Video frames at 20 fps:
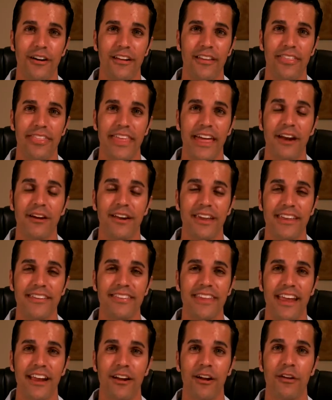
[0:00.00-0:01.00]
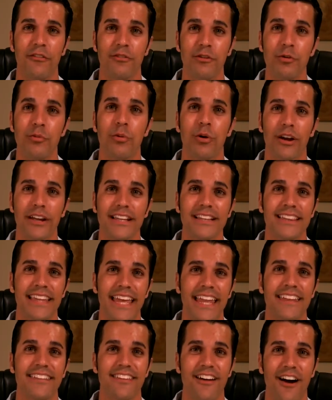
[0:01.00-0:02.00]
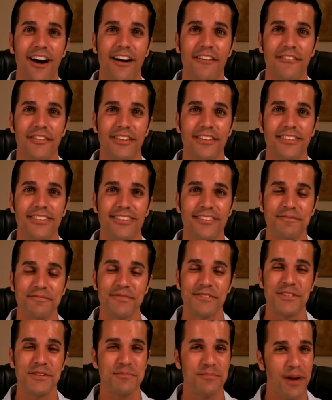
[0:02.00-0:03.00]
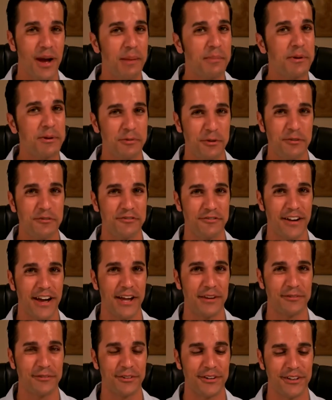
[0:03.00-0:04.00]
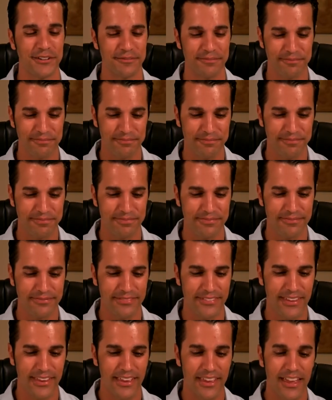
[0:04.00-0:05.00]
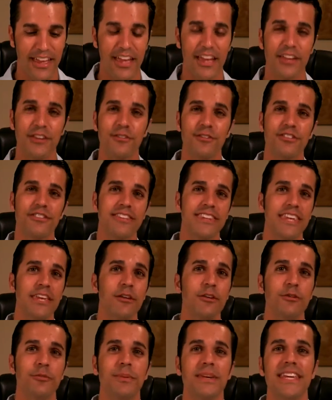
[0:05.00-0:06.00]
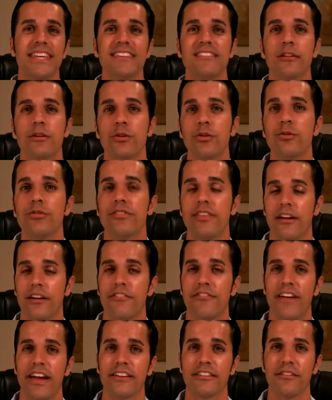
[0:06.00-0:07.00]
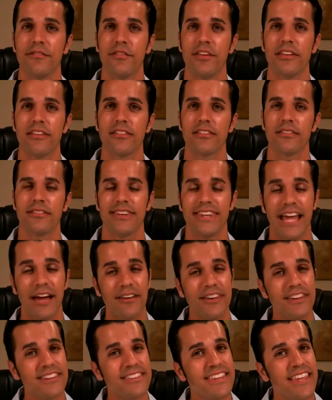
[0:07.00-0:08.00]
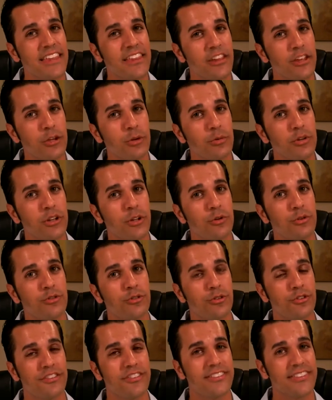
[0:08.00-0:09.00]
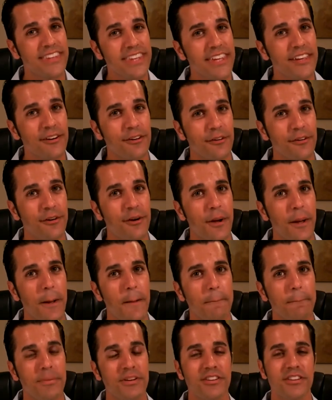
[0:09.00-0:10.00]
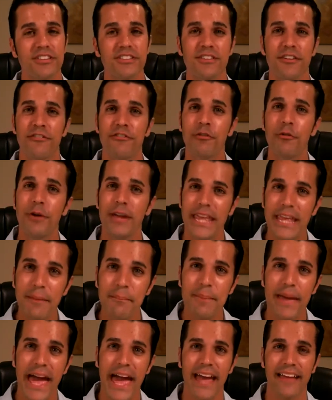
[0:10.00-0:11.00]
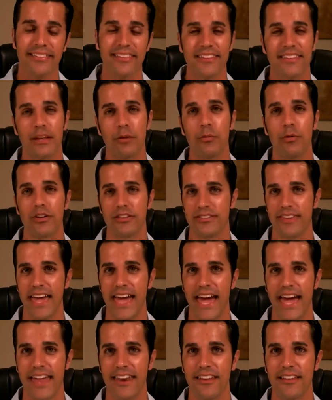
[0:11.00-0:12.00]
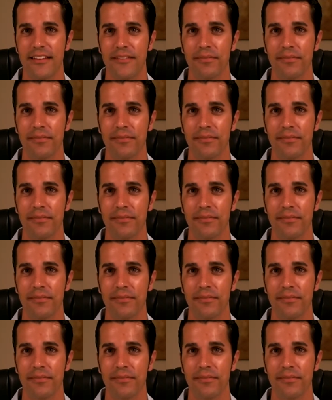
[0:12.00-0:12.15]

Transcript: that are in there of you working late at the office. You probably won't find one. Your skills begin to lose their effectiveness. Now, I didn't say that you would lose your skill, but just the full impact that they once had.